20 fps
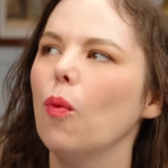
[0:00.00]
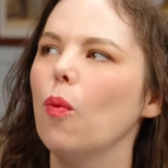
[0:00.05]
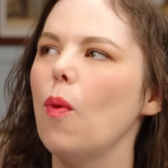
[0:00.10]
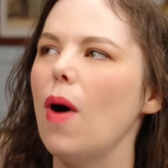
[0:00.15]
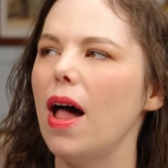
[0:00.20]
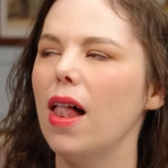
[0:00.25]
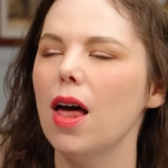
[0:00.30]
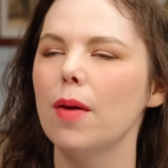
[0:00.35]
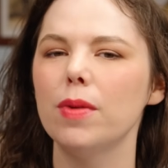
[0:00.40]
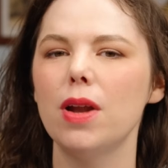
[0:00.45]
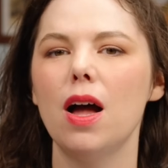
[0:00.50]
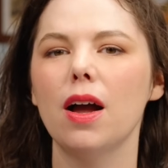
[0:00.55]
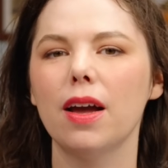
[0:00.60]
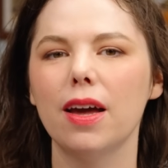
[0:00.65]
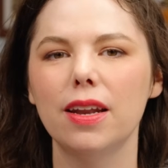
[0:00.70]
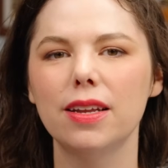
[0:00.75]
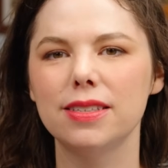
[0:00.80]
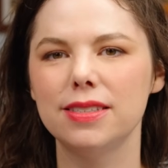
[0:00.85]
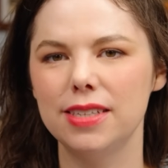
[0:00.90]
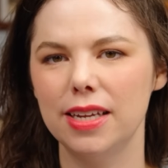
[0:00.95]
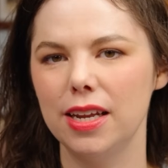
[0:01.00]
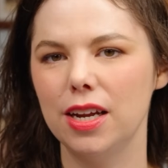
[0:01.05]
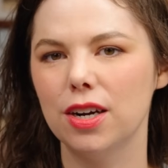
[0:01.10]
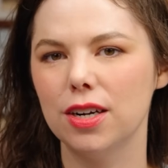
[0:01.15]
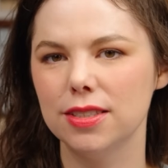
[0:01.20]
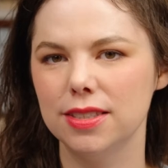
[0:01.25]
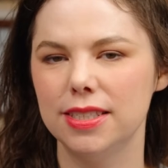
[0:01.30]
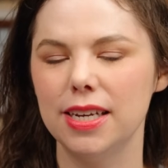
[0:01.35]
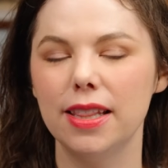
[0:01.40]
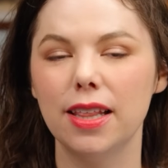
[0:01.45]
While I'm not gonna sit here
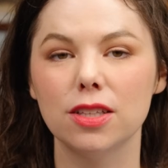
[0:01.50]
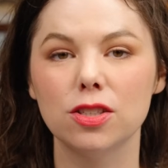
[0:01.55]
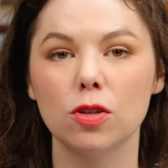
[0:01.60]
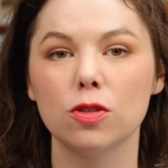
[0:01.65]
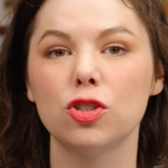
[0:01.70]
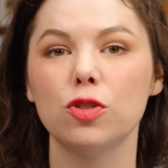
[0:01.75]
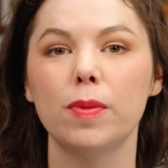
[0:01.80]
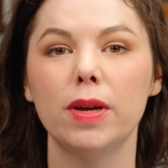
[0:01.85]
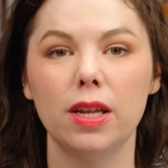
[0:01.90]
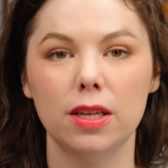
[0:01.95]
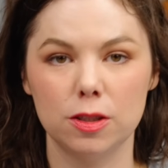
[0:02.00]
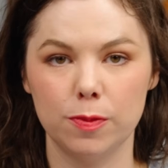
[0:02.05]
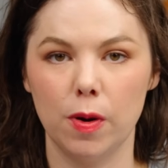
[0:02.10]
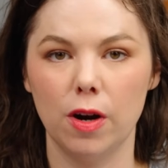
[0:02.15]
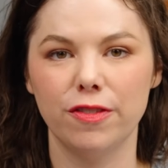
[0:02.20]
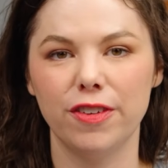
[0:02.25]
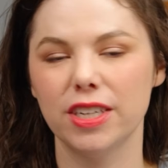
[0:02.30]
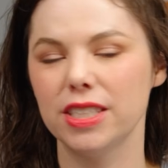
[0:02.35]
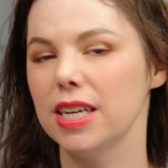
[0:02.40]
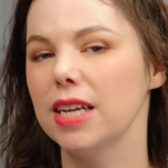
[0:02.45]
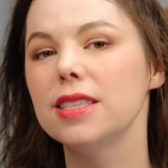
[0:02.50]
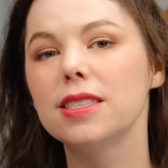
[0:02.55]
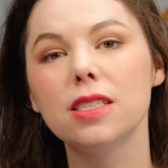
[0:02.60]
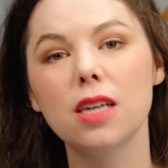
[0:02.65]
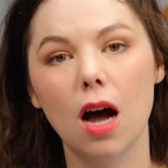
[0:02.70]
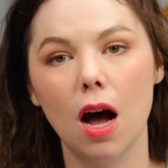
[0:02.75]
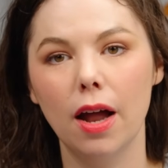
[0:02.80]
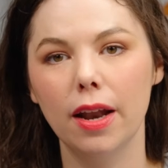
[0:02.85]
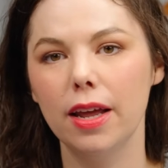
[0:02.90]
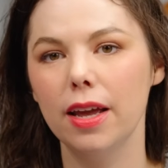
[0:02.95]
and say that social media is perfect, it's not.